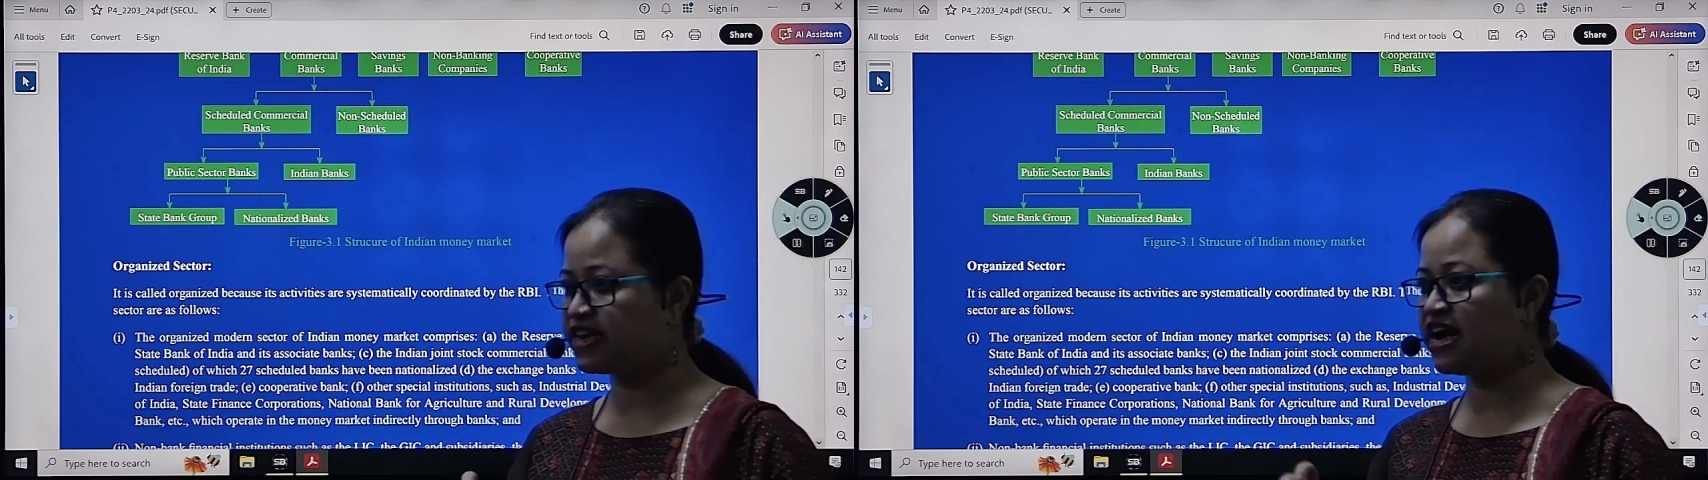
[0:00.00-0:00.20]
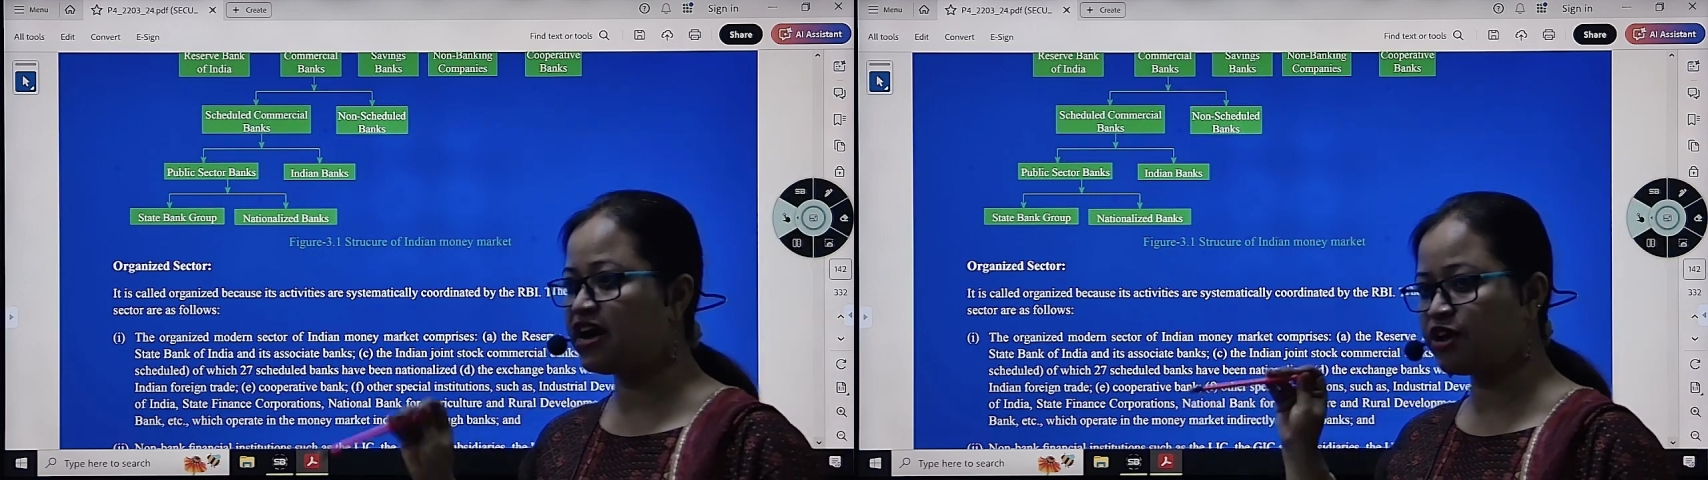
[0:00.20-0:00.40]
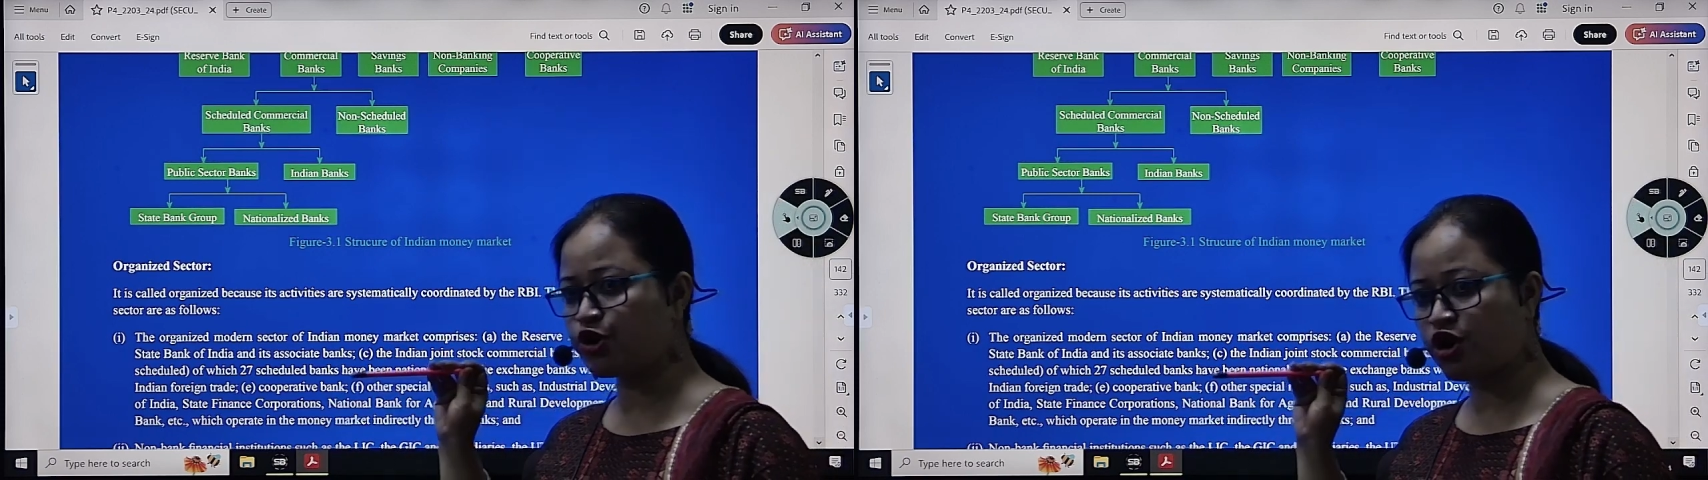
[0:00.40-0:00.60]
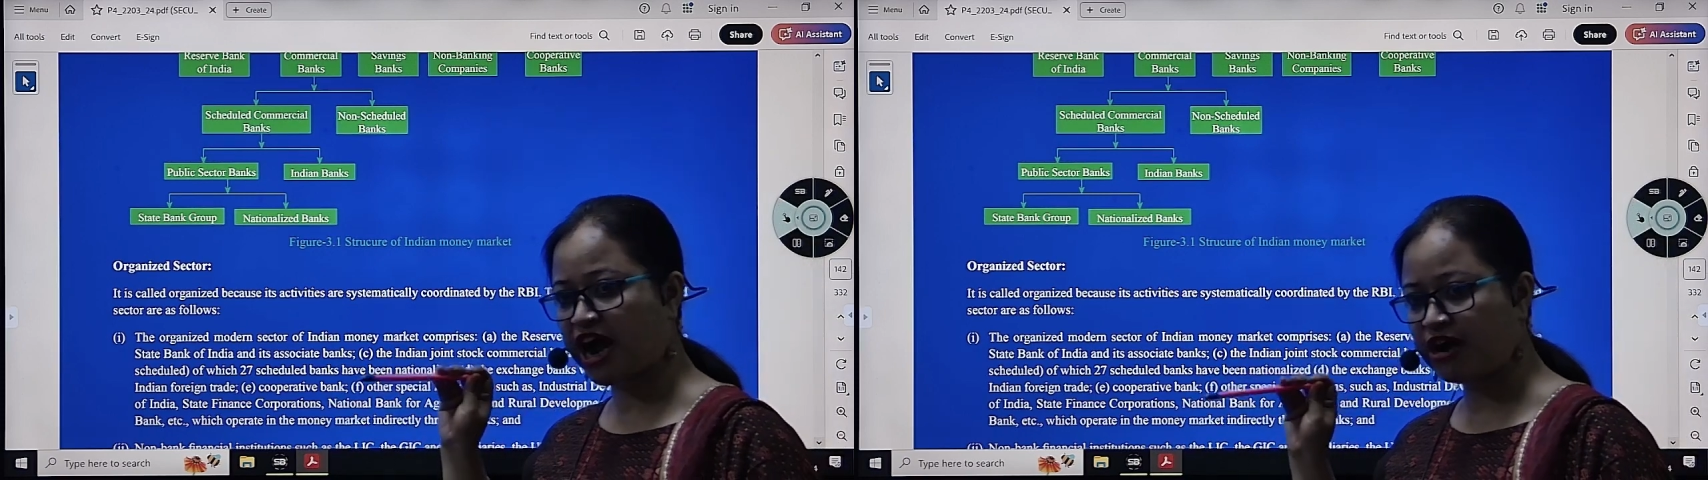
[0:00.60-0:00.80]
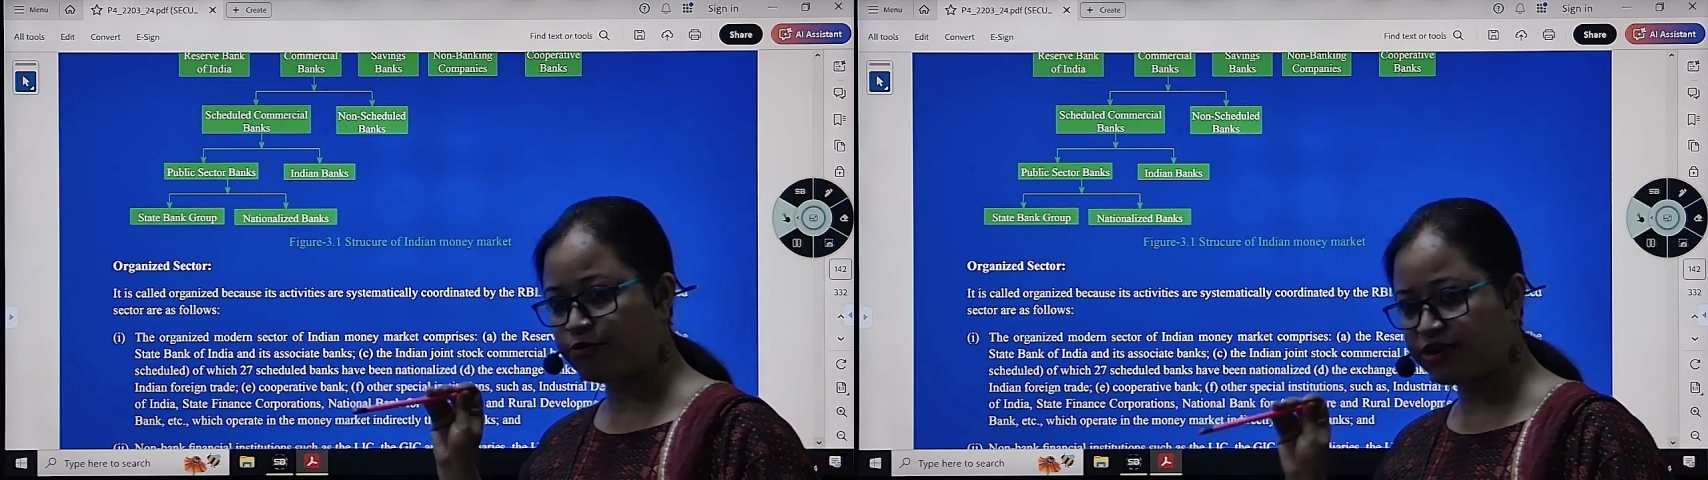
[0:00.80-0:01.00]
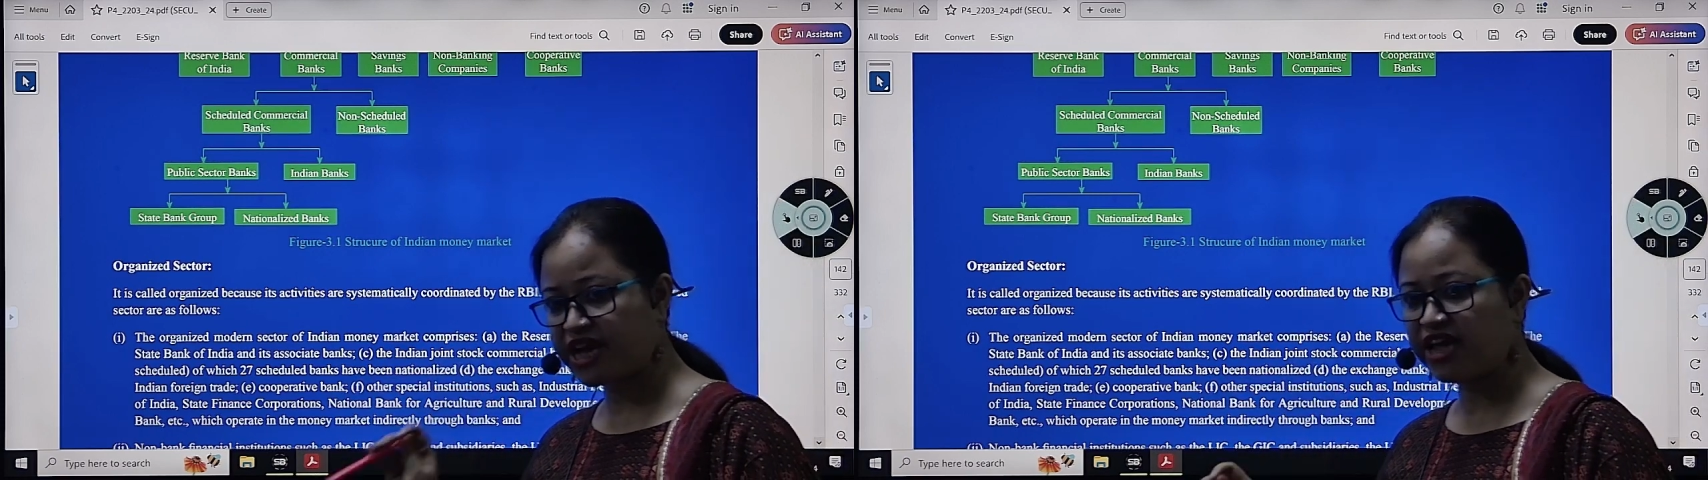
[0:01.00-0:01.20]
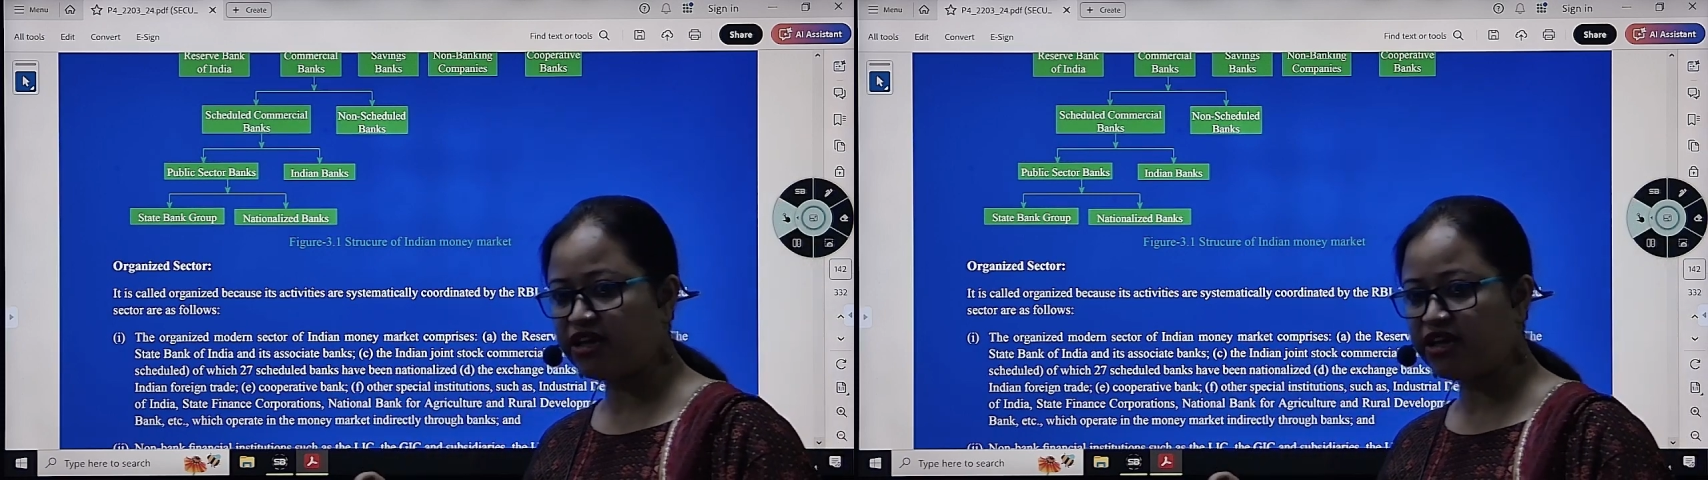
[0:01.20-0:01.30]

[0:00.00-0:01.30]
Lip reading: are your RBI,